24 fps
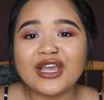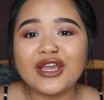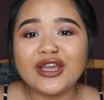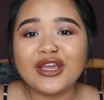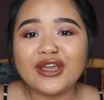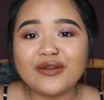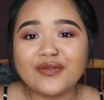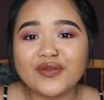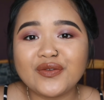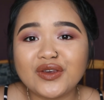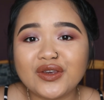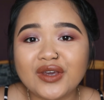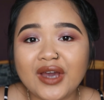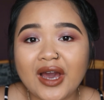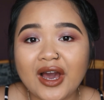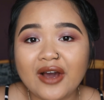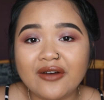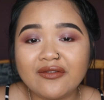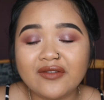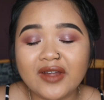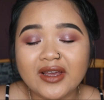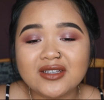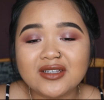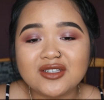if you
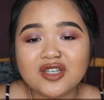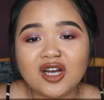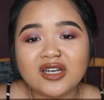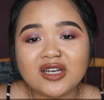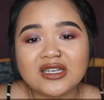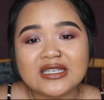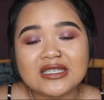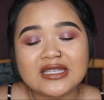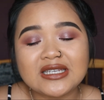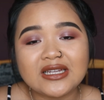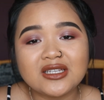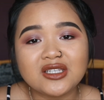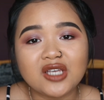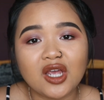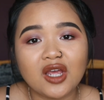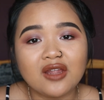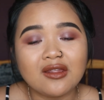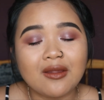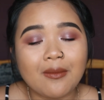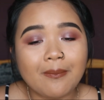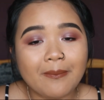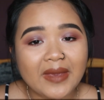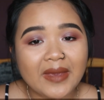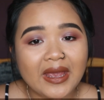have like darker skin tone
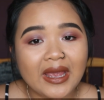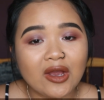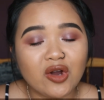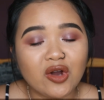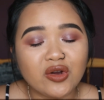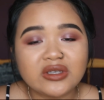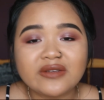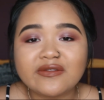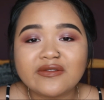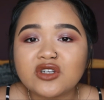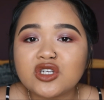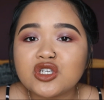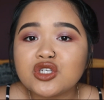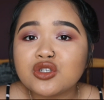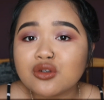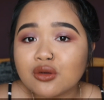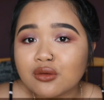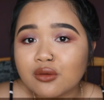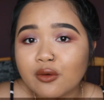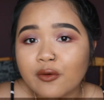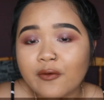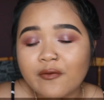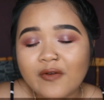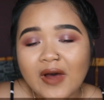than me, or you
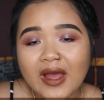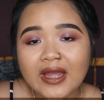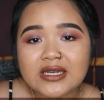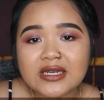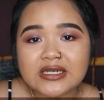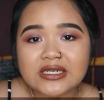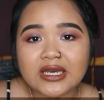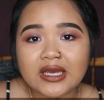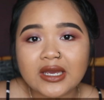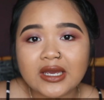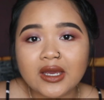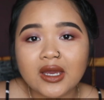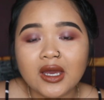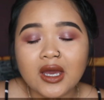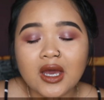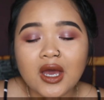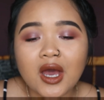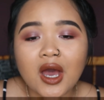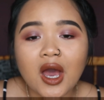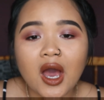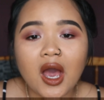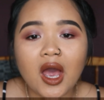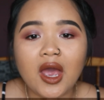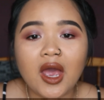struggle finding
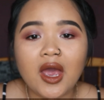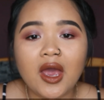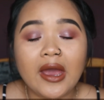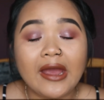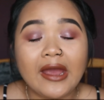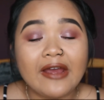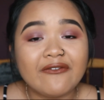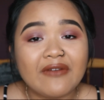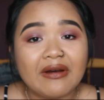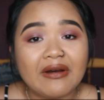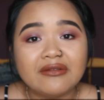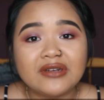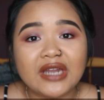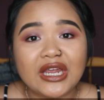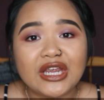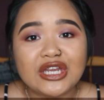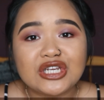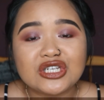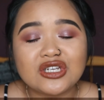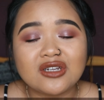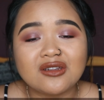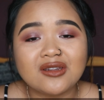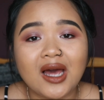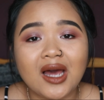a
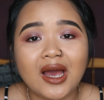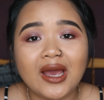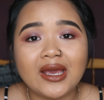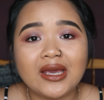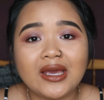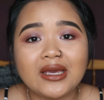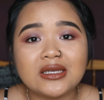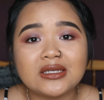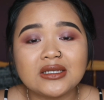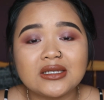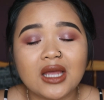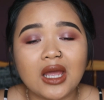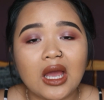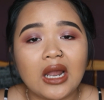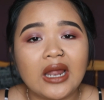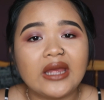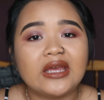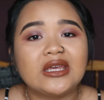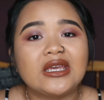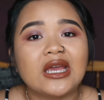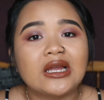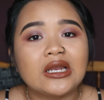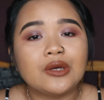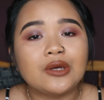foundation that is
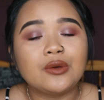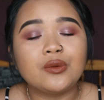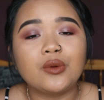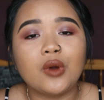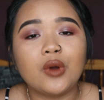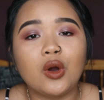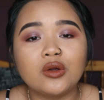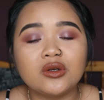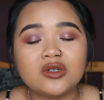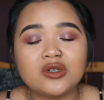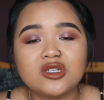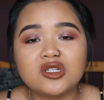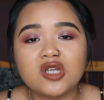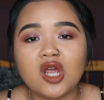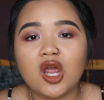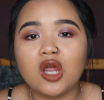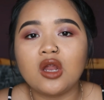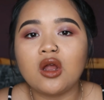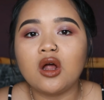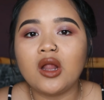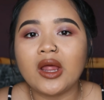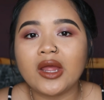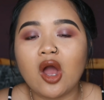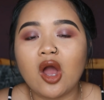like yellow undertone
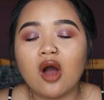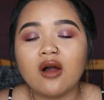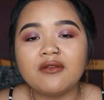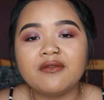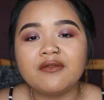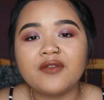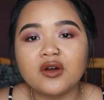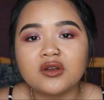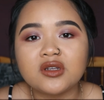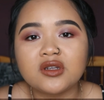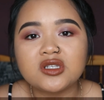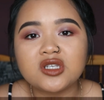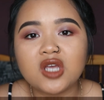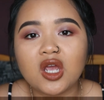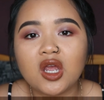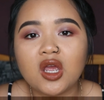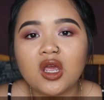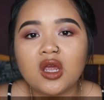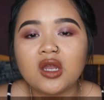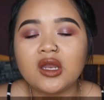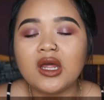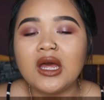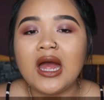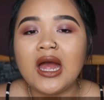or like olive
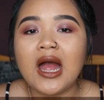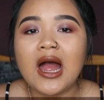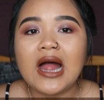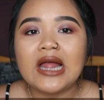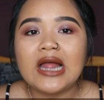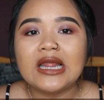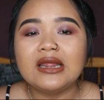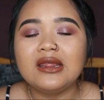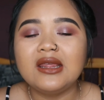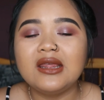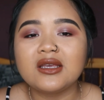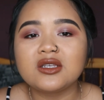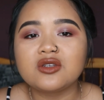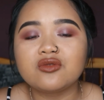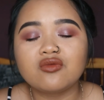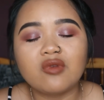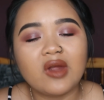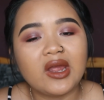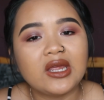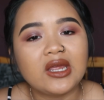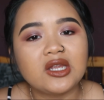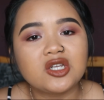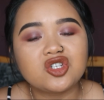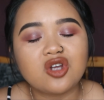undertone, this
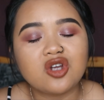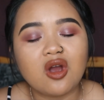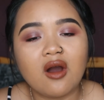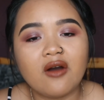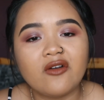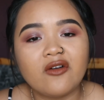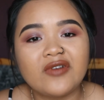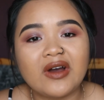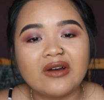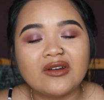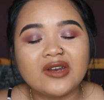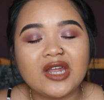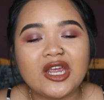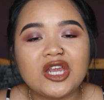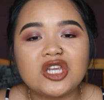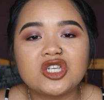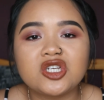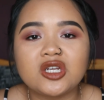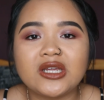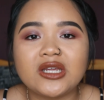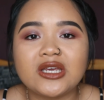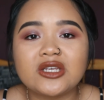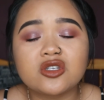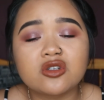range of
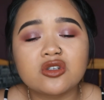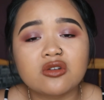foundation is